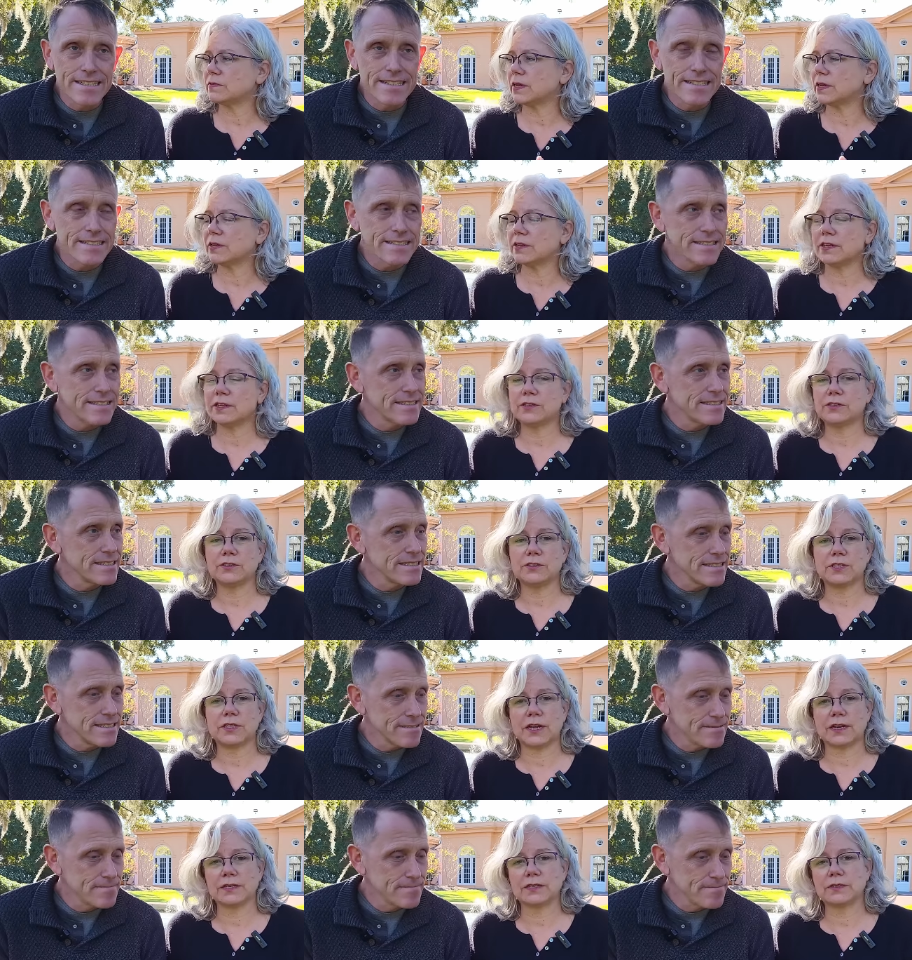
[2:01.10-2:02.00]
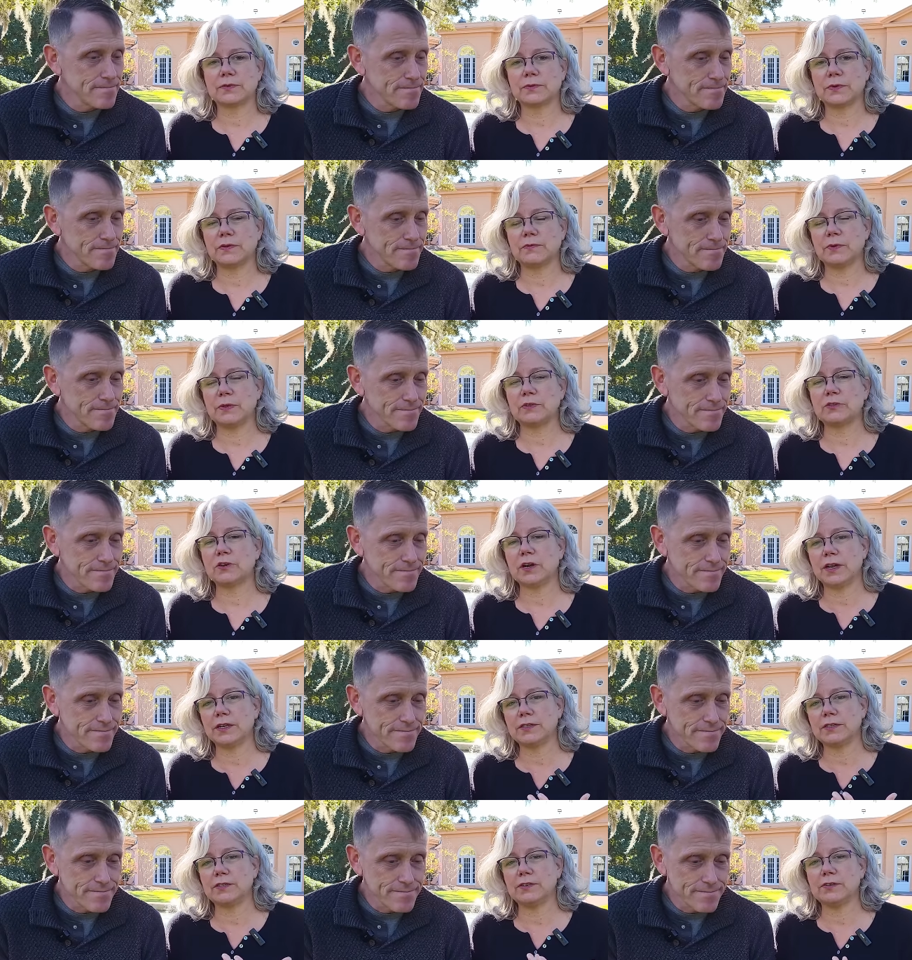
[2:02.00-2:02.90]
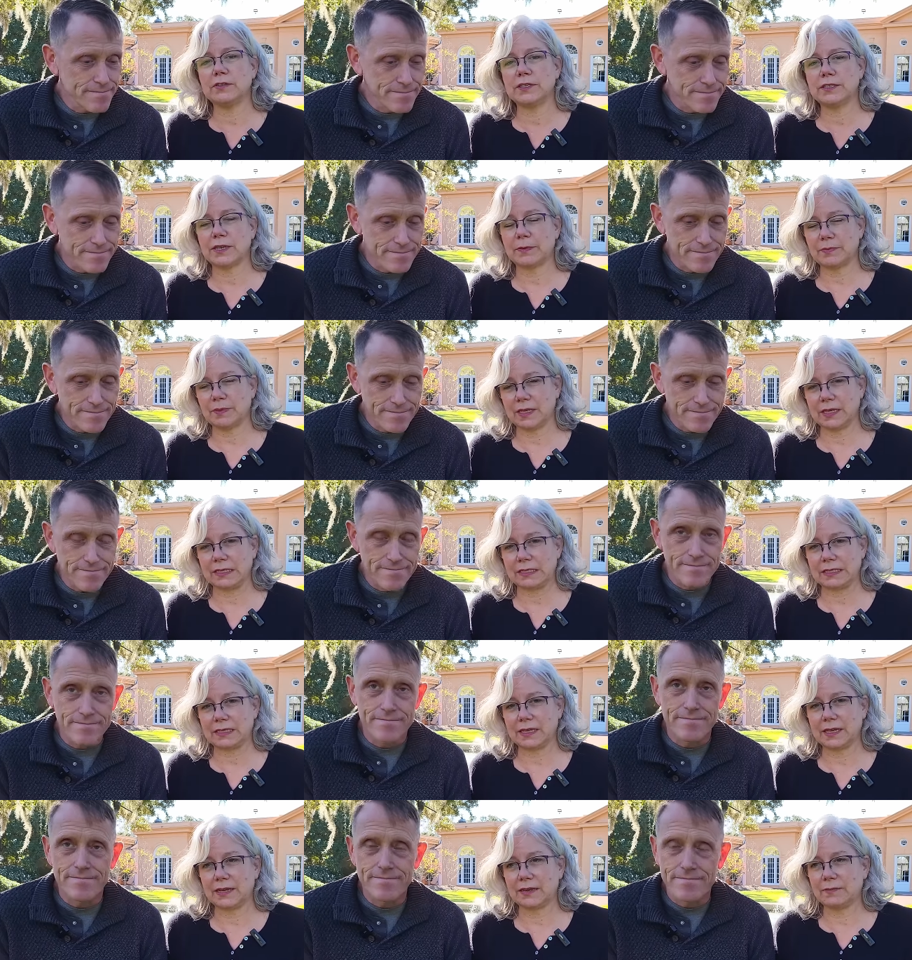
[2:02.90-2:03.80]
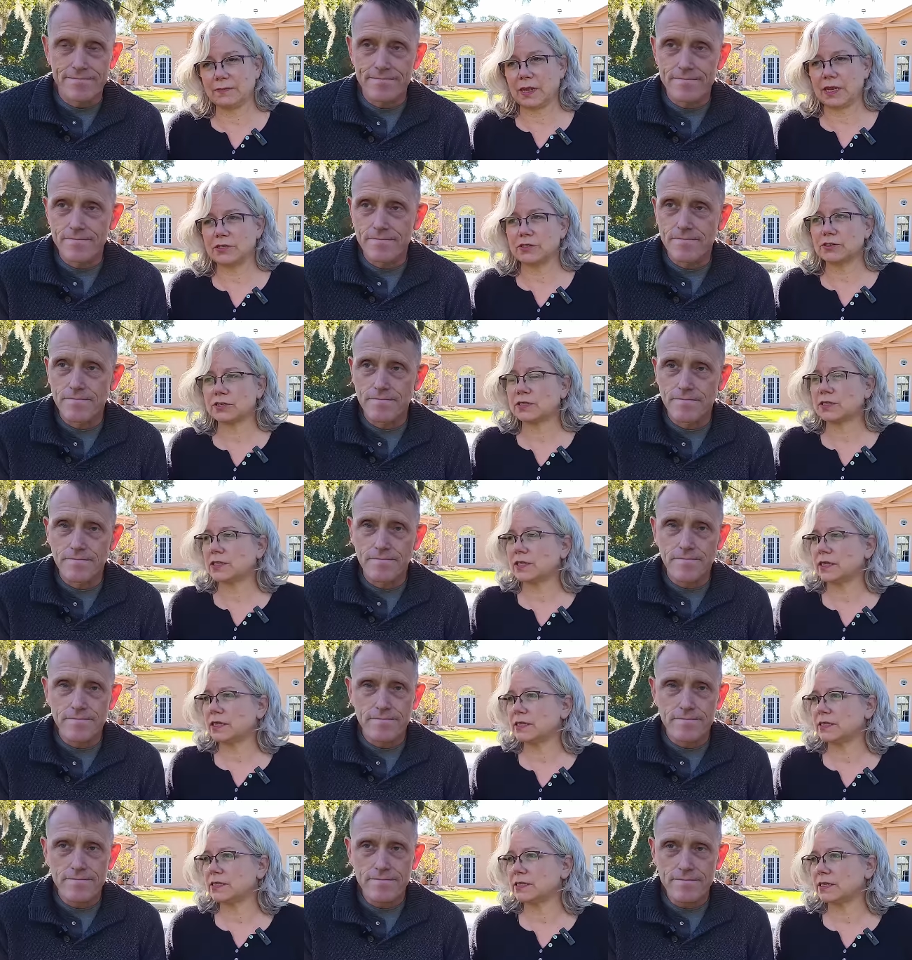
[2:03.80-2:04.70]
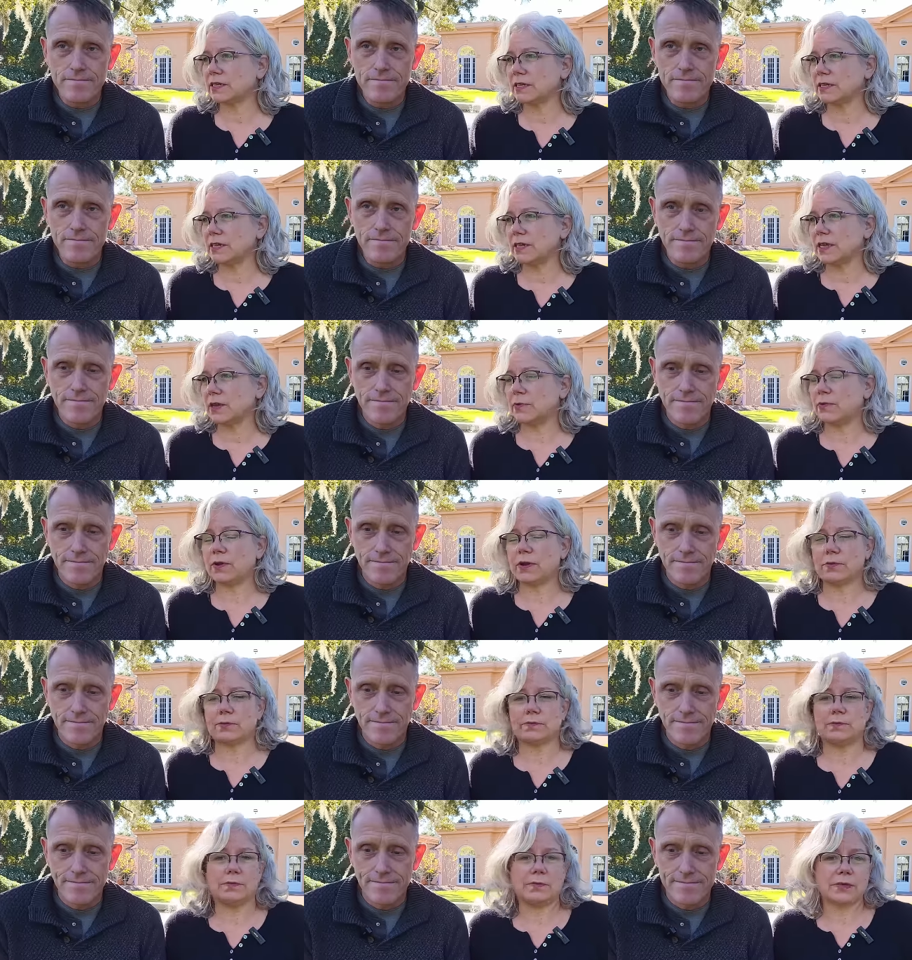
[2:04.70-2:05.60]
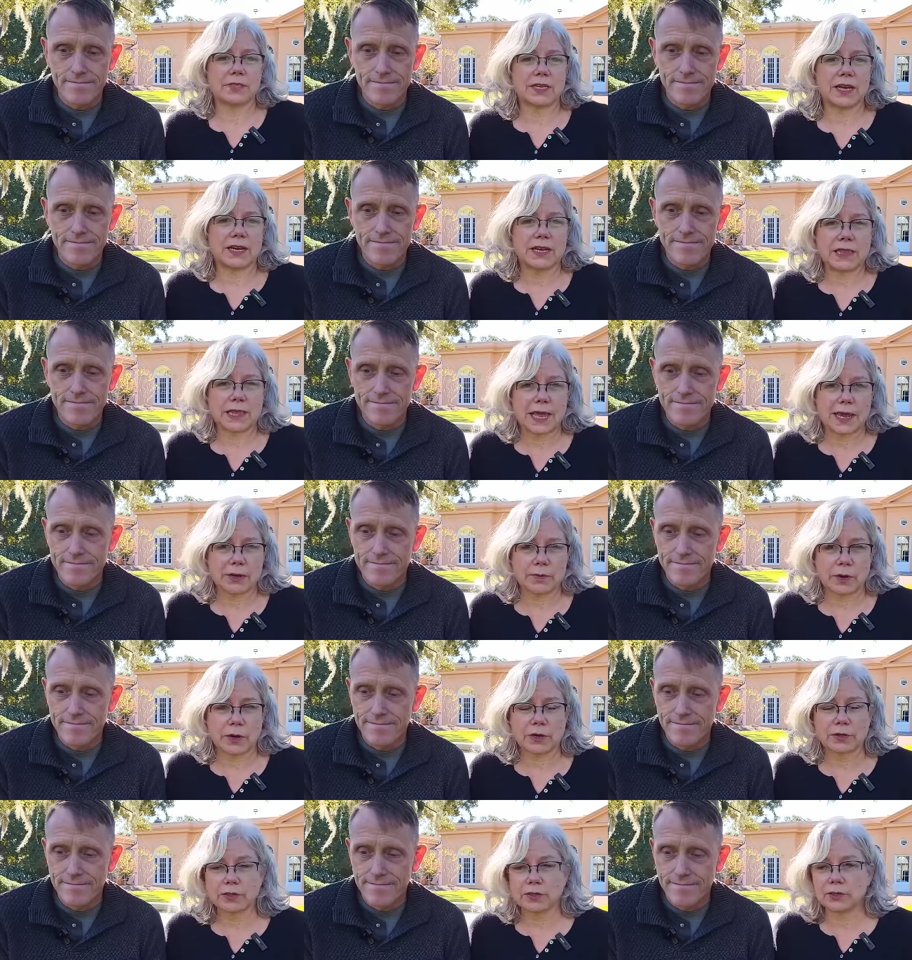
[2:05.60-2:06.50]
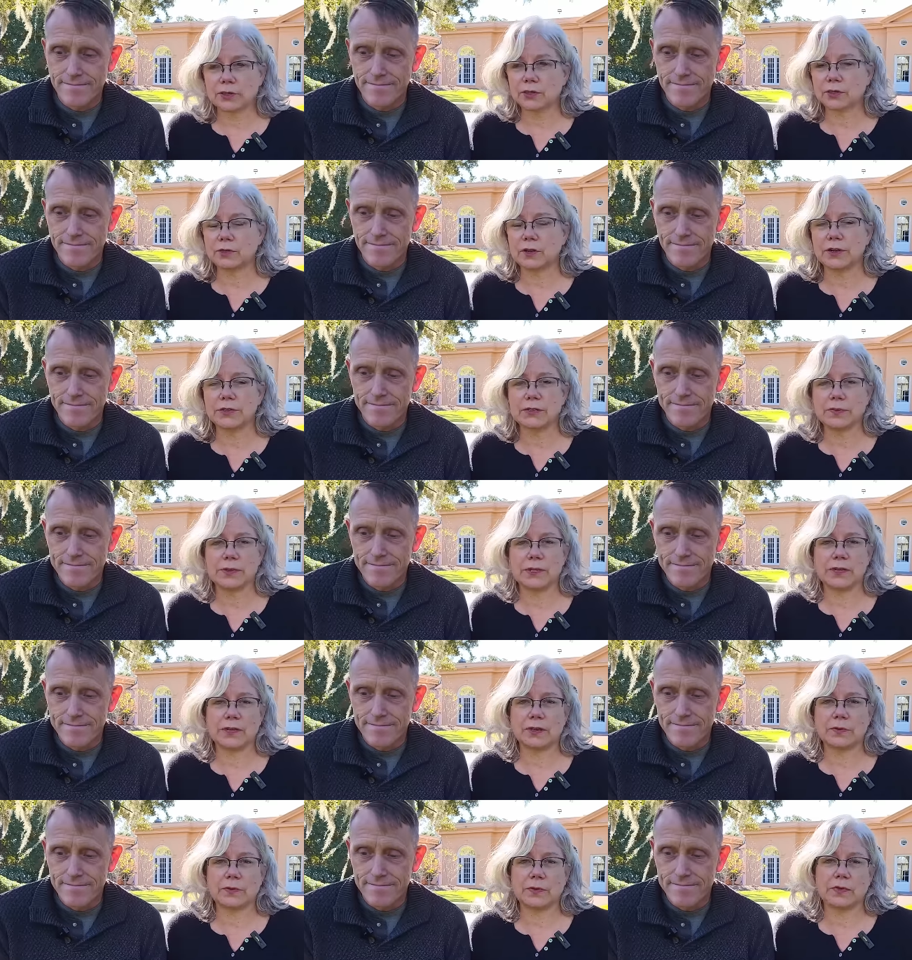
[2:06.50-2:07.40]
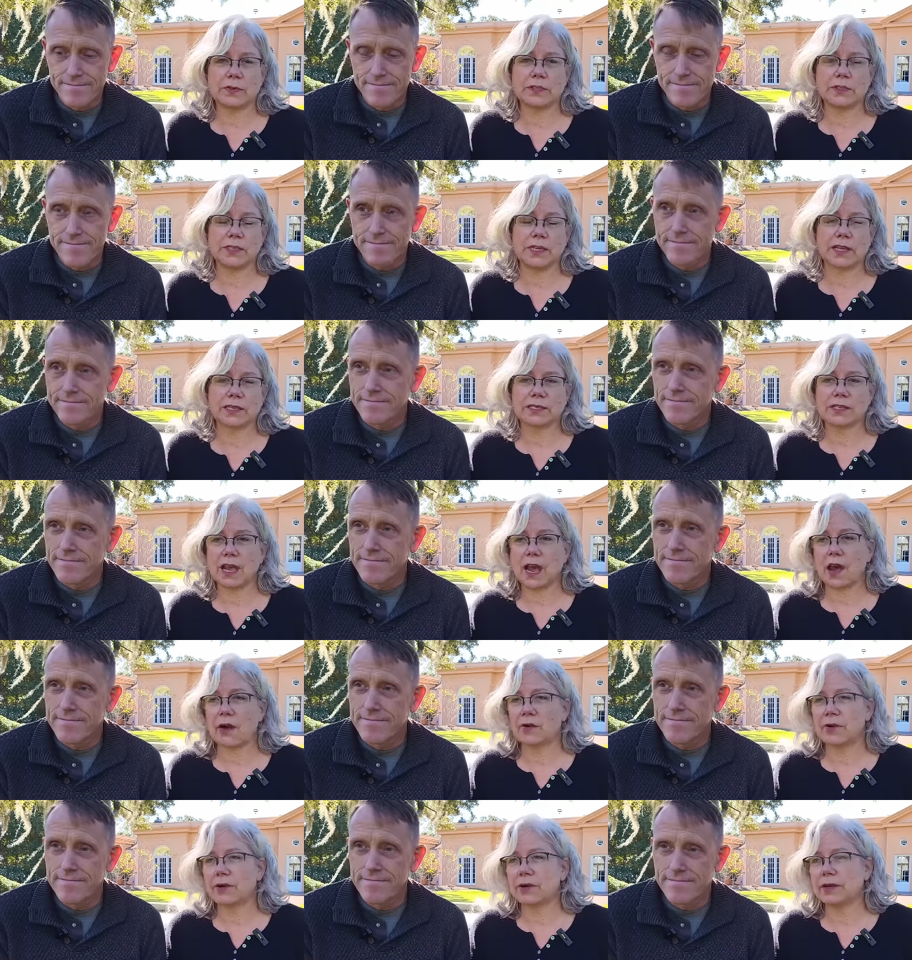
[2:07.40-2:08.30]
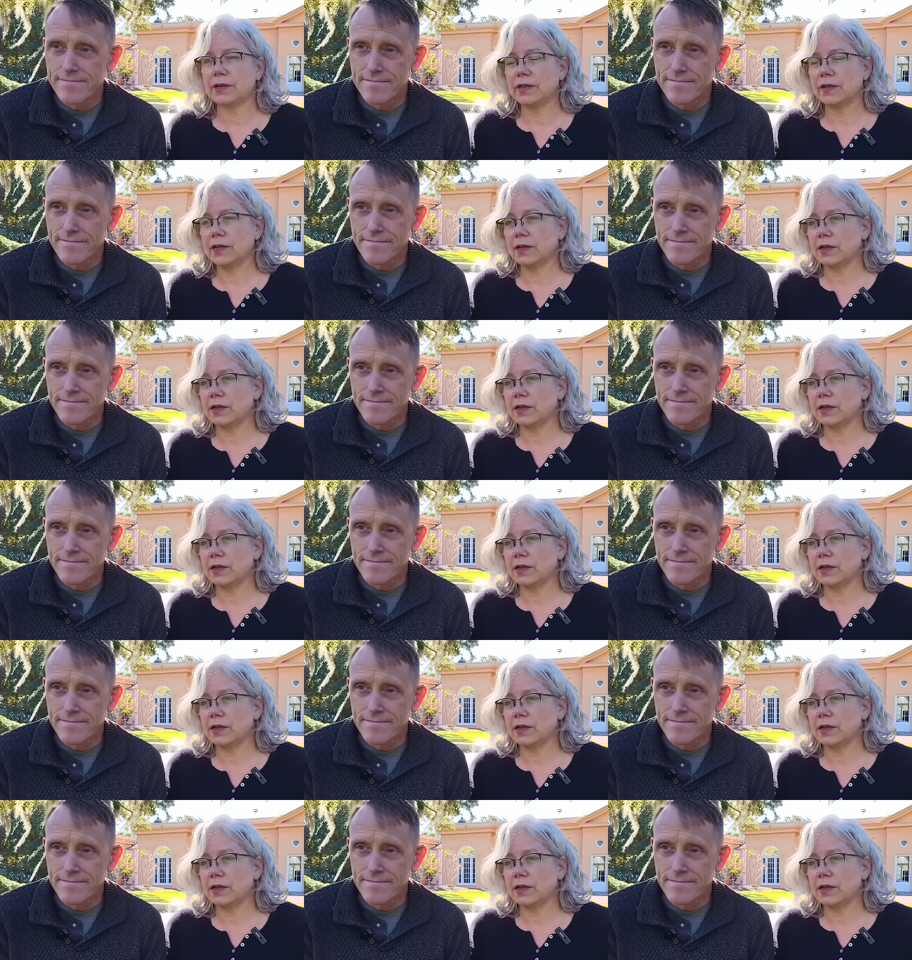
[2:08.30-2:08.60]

Speaker 1: if I could interject, we've been trying to do these updates in major cities beside a landmark. So, in Toronto, we did it with the CN Tower.